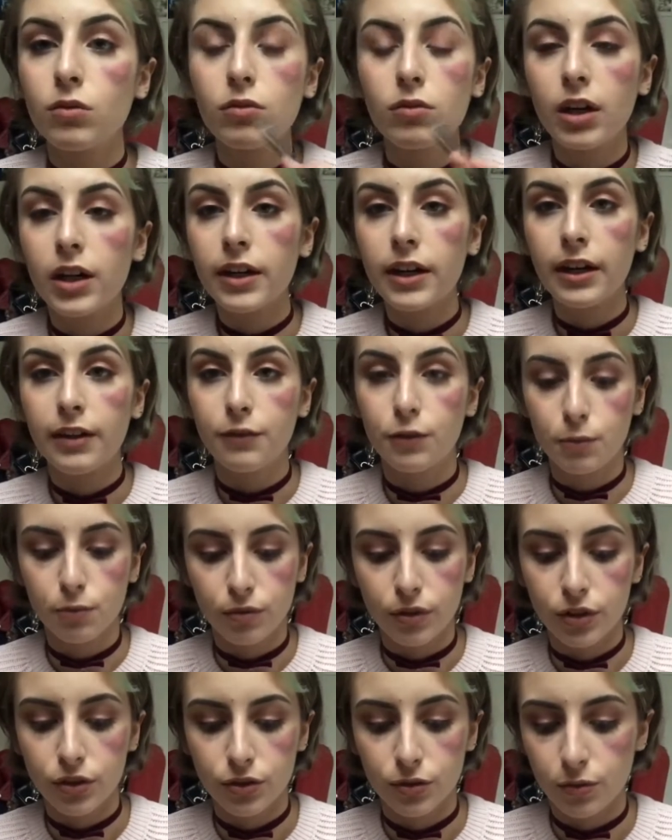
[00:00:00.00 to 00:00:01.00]
whatever
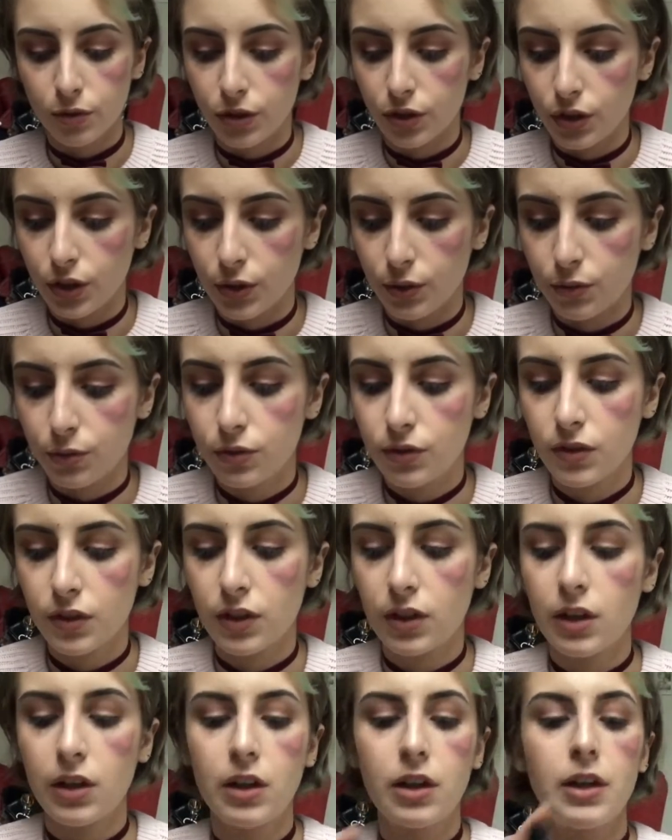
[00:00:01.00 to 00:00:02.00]
brush you want to use,
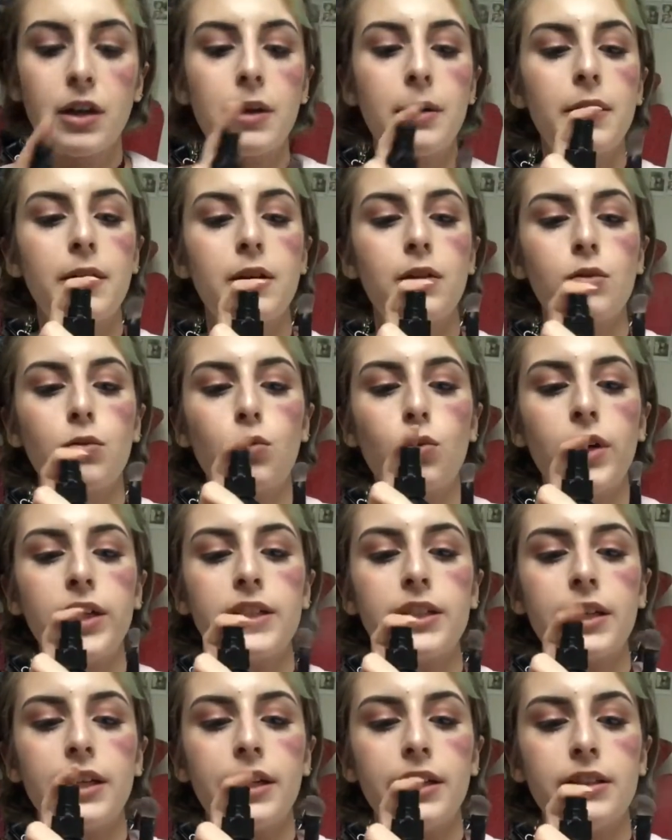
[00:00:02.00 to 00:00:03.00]

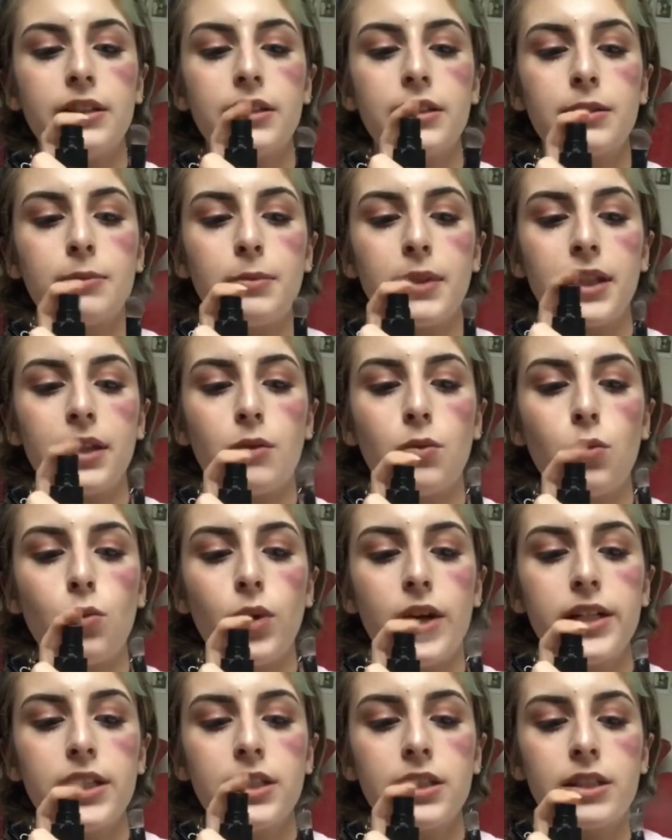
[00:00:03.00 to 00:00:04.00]
wet it, make it
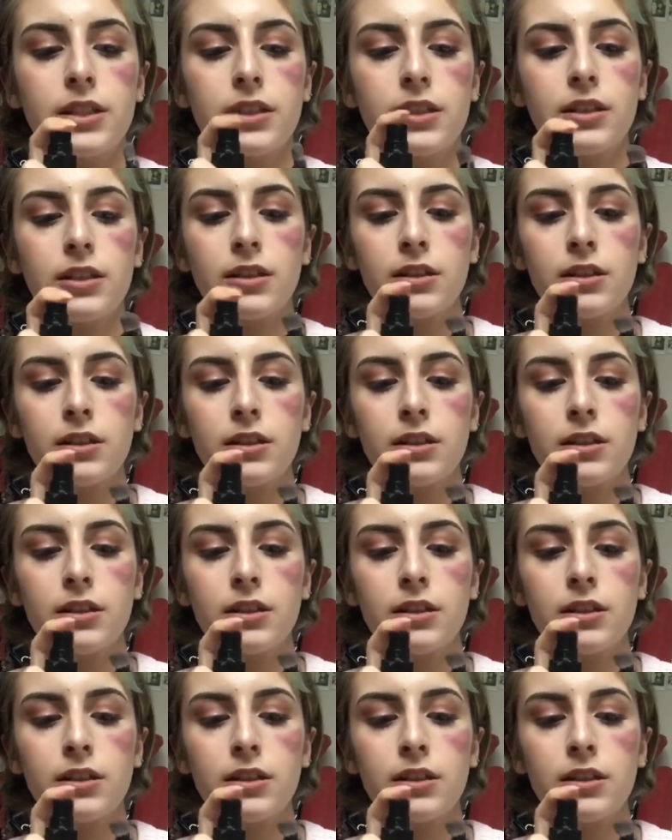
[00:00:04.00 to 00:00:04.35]
wet,